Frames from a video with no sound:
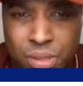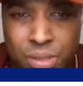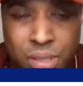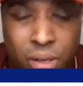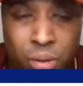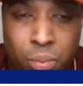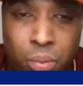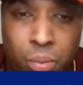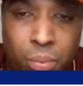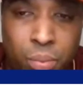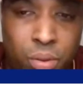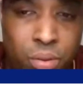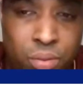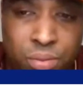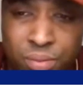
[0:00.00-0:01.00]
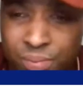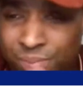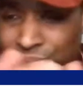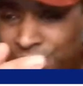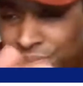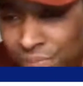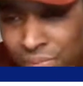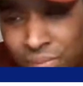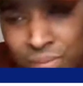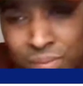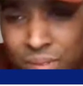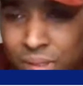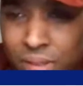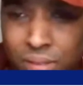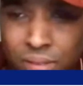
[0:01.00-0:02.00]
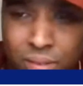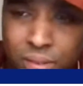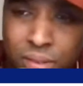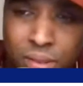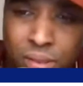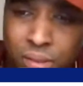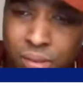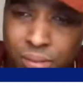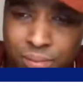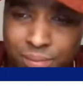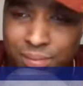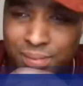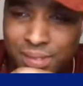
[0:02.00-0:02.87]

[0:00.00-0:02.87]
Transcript: was a terrible move. You know,